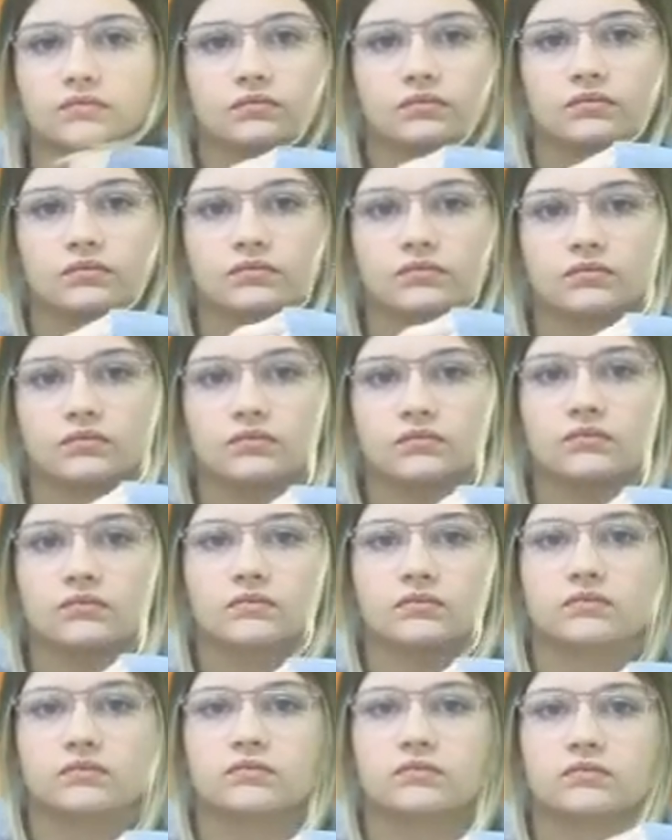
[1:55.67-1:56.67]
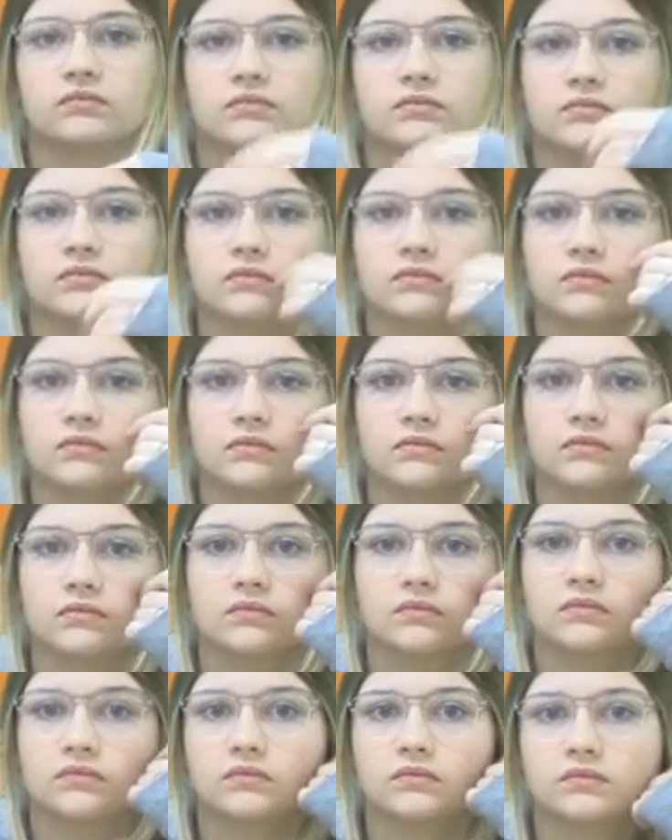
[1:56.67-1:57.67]

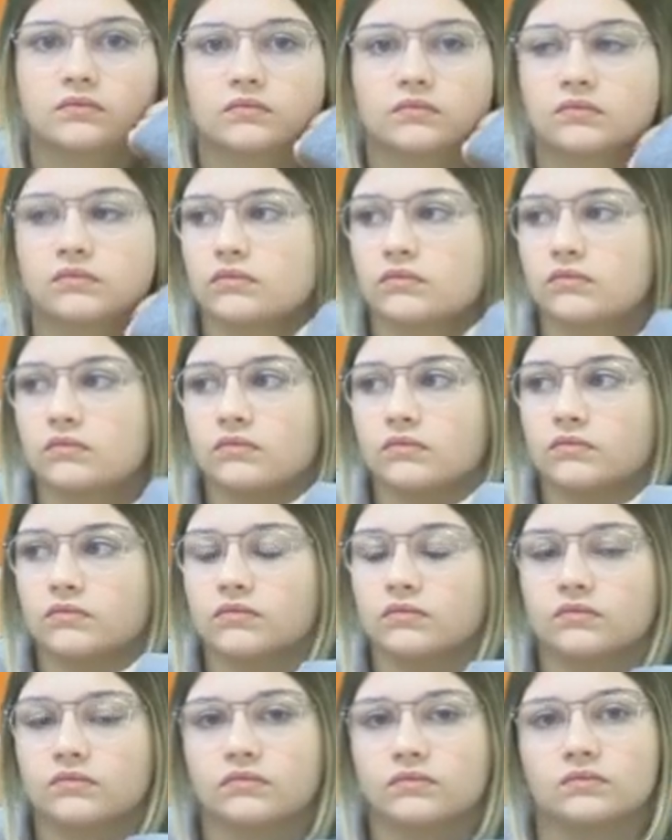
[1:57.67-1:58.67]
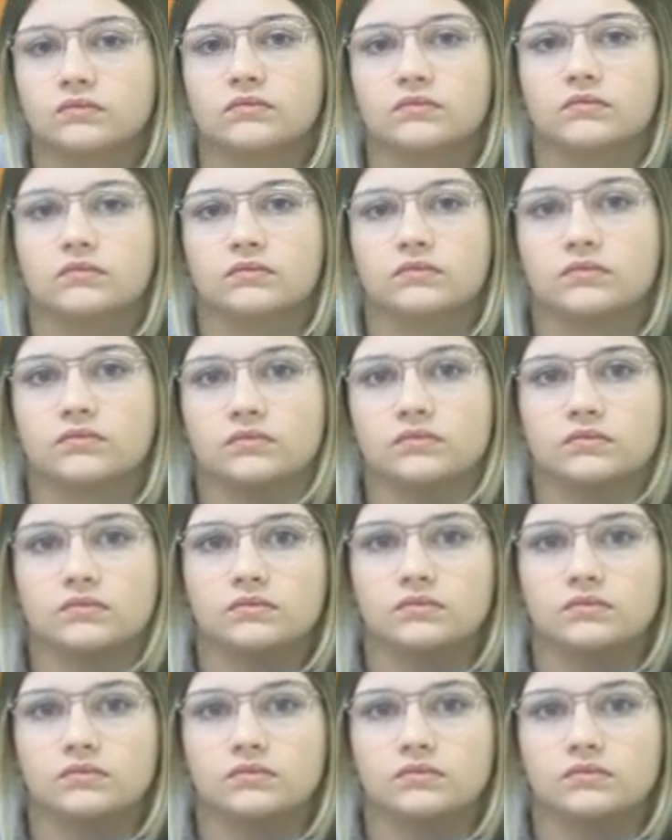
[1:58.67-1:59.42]
(silent)